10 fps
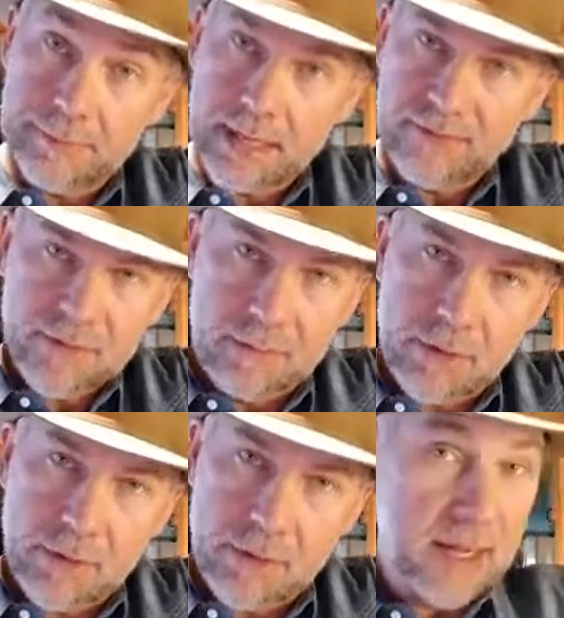If I'm
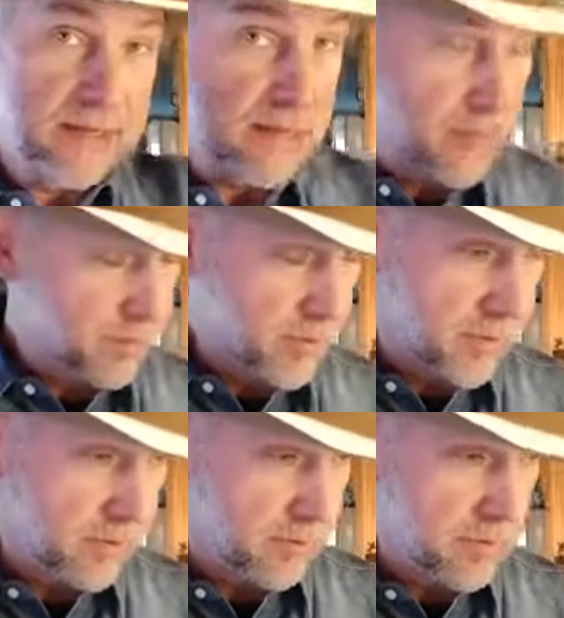hot, I'll put
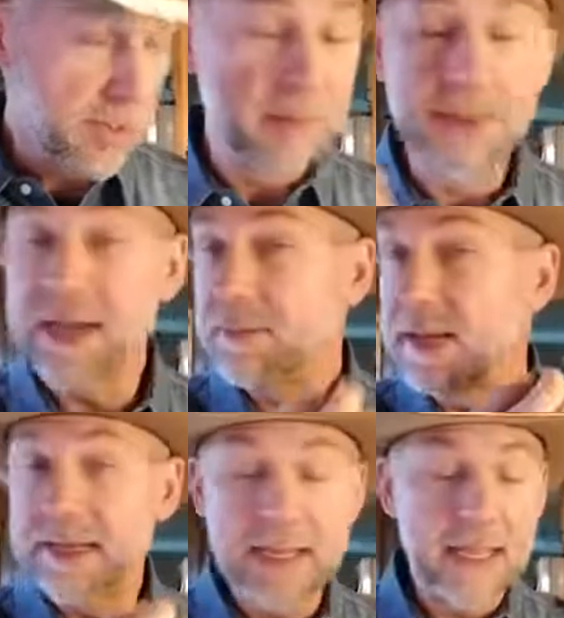it on the back of
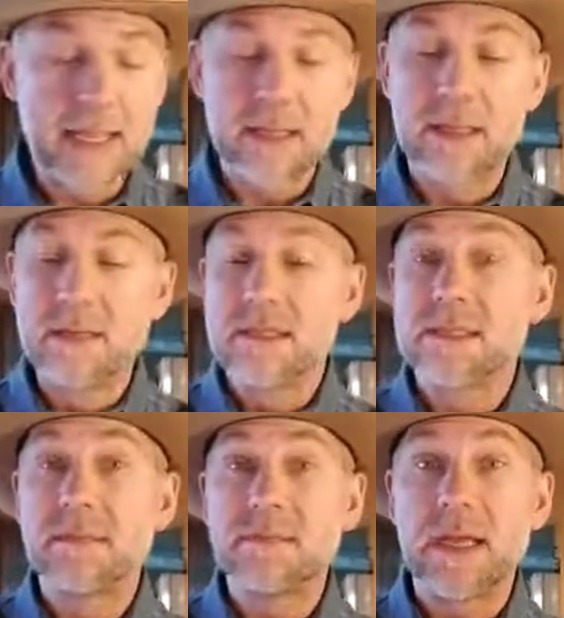my neck.
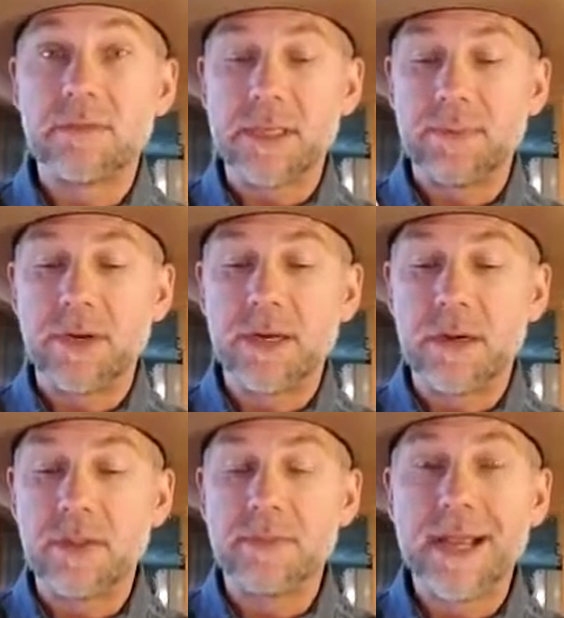Sometimes I put it
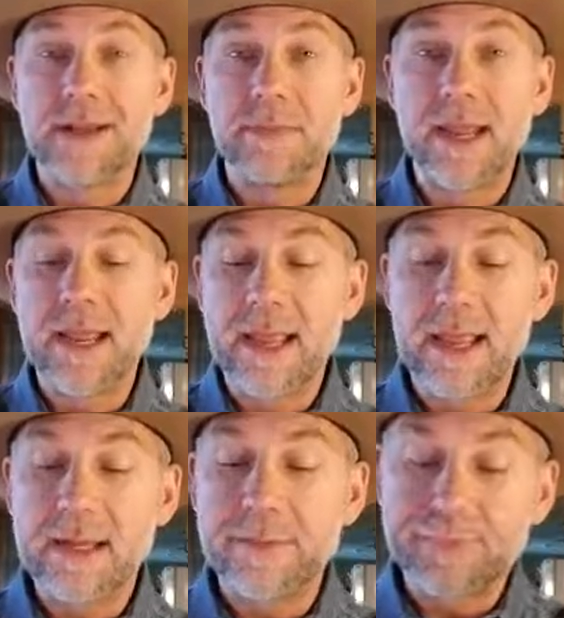on the back of my
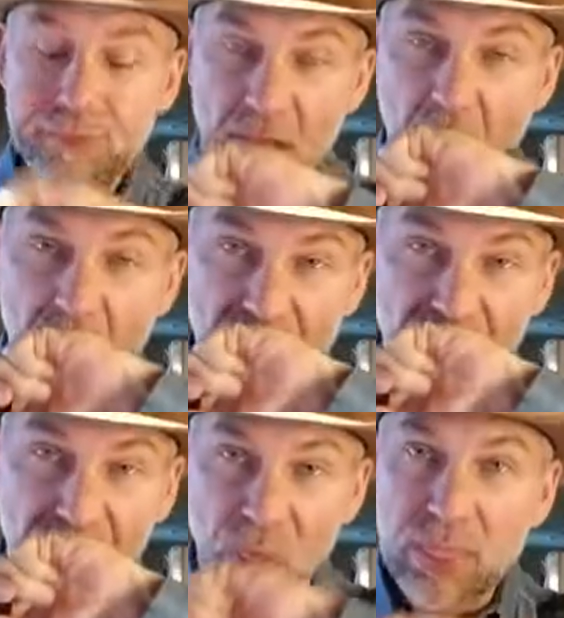hand
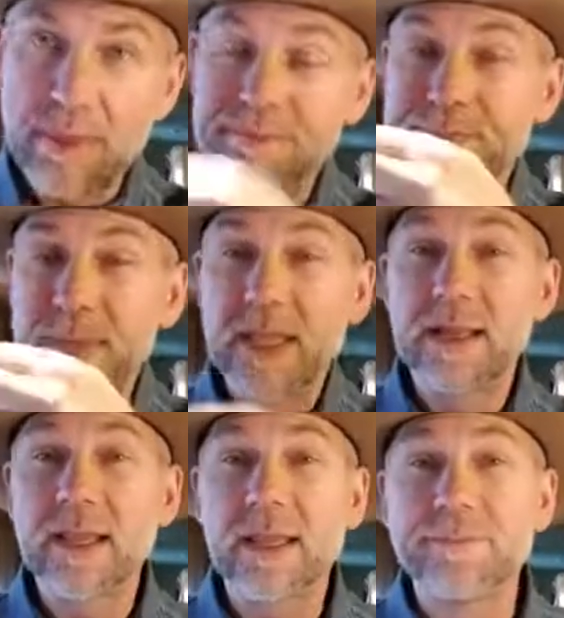
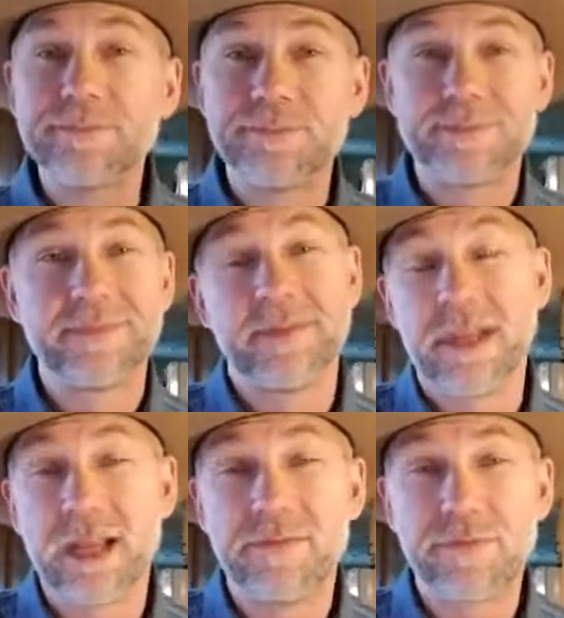and lick it.
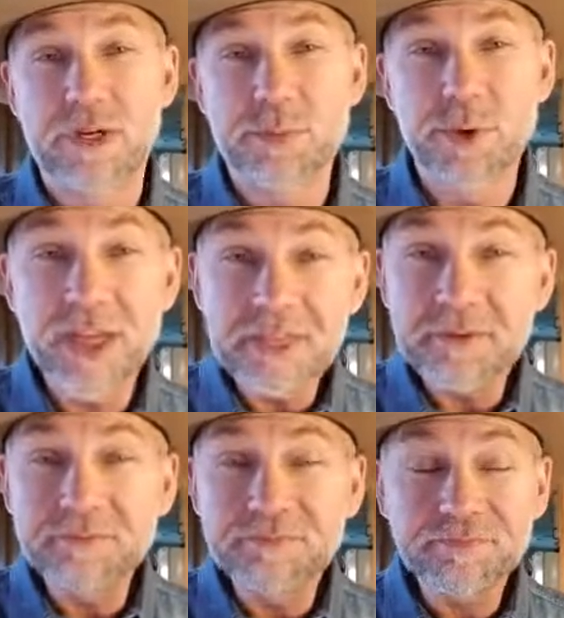You got fresh breath.
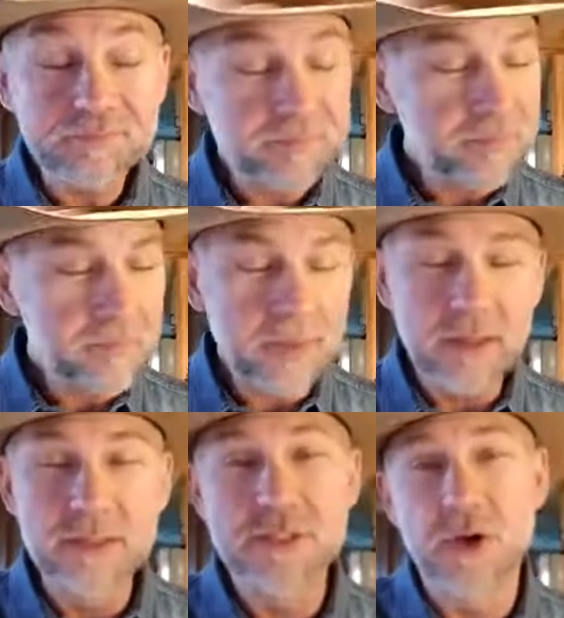
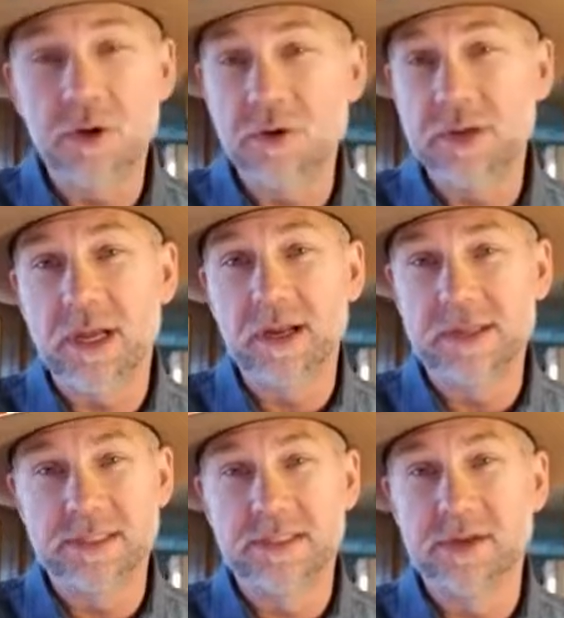There's all
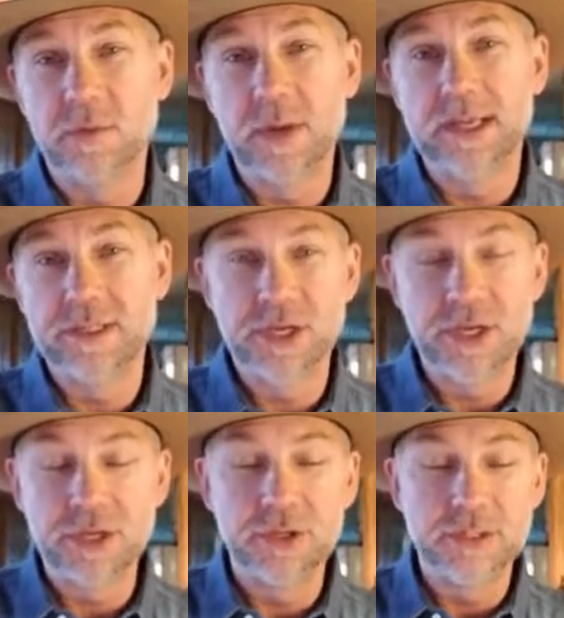kinds of ways you
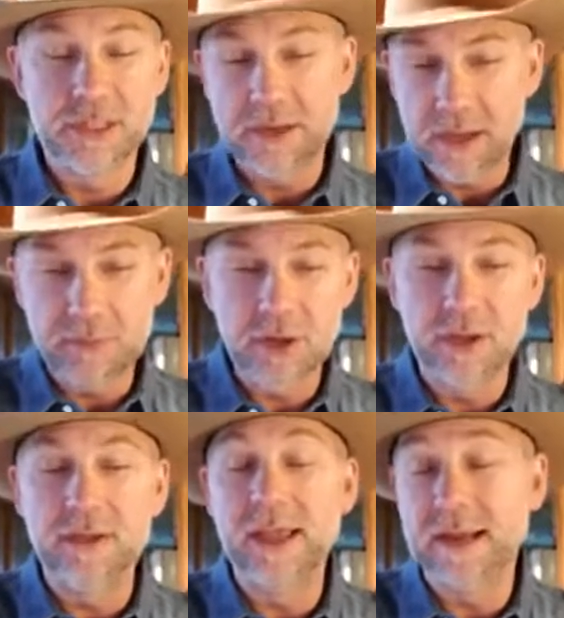can use it. I'm
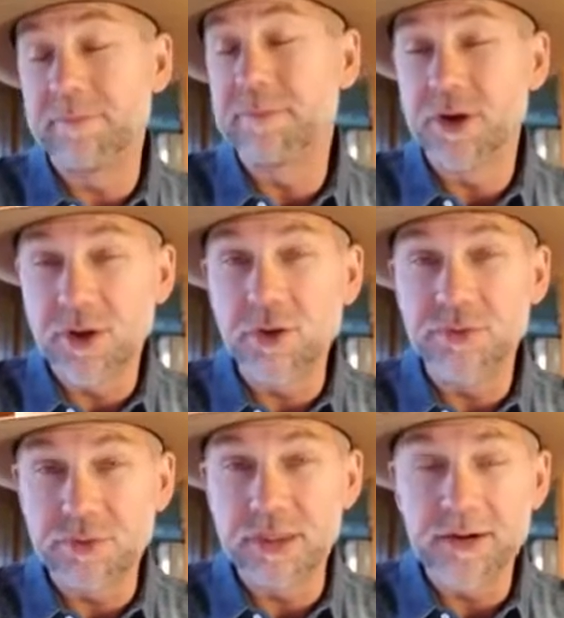gonna go
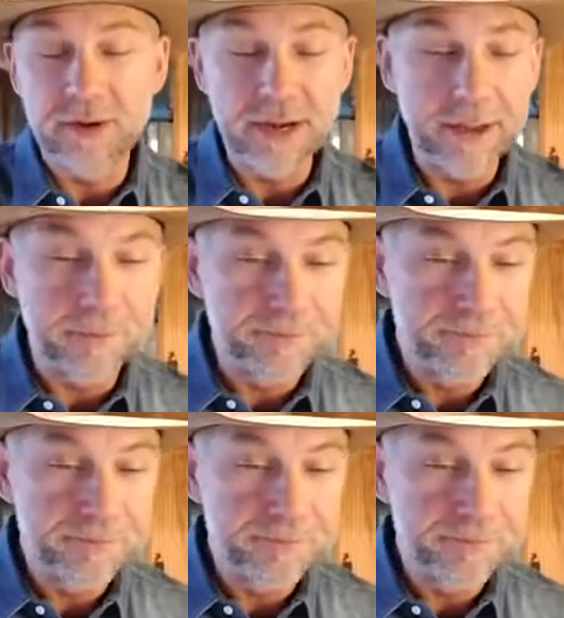through that right now.